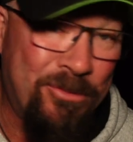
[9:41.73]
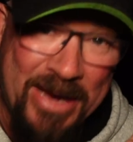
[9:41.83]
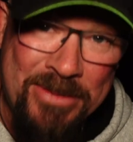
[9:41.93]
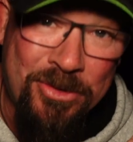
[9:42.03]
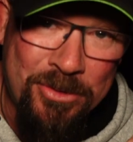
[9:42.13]

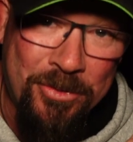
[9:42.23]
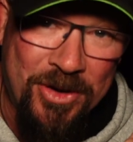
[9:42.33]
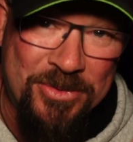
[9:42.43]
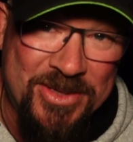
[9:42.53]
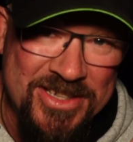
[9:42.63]
People will
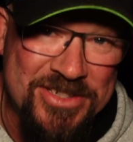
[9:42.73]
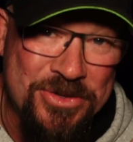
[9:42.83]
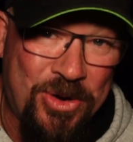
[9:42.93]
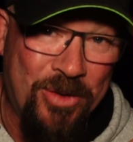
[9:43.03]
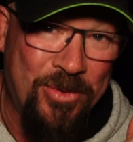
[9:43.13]
work with this
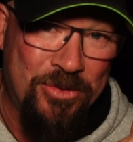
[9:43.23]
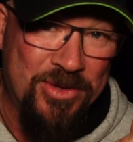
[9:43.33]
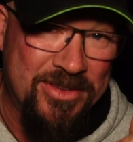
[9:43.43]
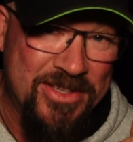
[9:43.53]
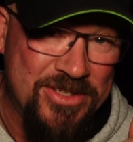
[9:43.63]
quite well,
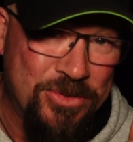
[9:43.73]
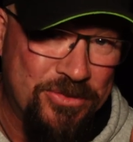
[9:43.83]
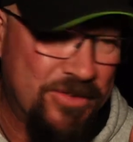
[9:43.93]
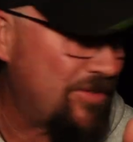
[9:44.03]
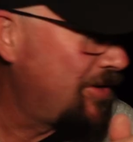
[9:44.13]
with this sort
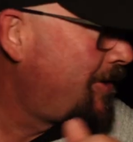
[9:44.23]
of a